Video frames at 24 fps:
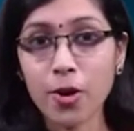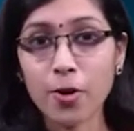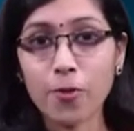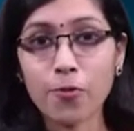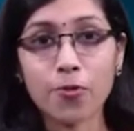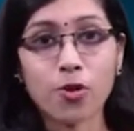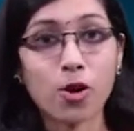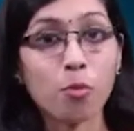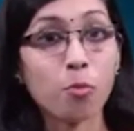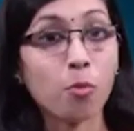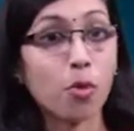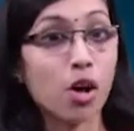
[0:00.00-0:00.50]

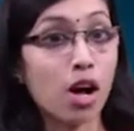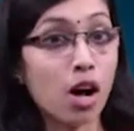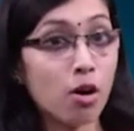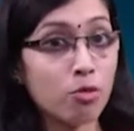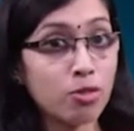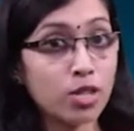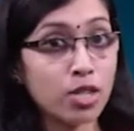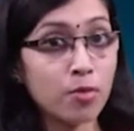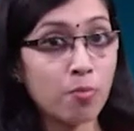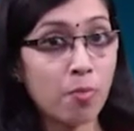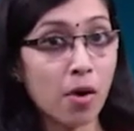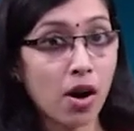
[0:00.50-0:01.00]
from
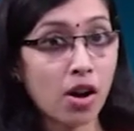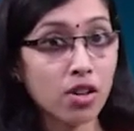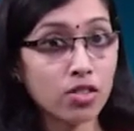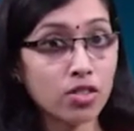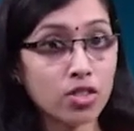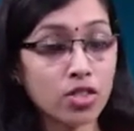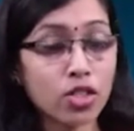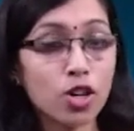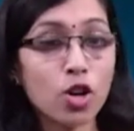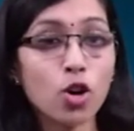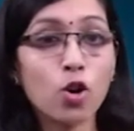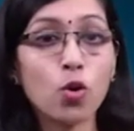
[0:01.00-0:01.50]

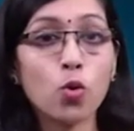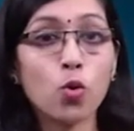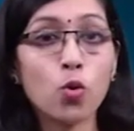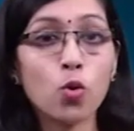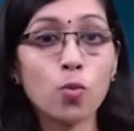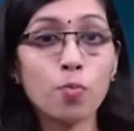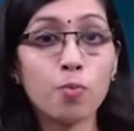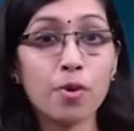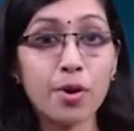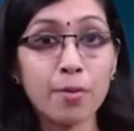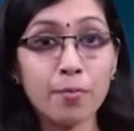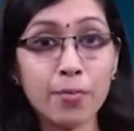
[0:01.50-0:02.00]
counterparts who
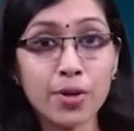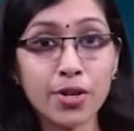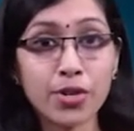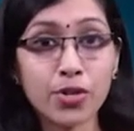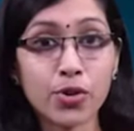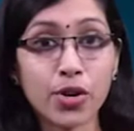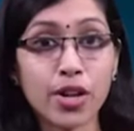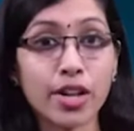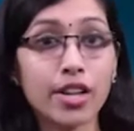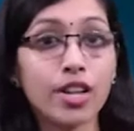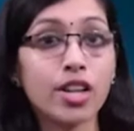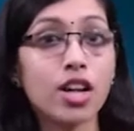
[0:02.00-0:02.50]

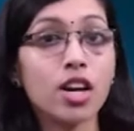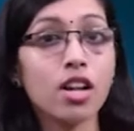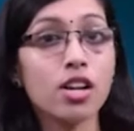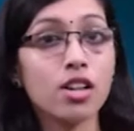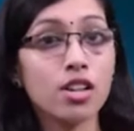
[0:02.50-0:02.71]
perpetrate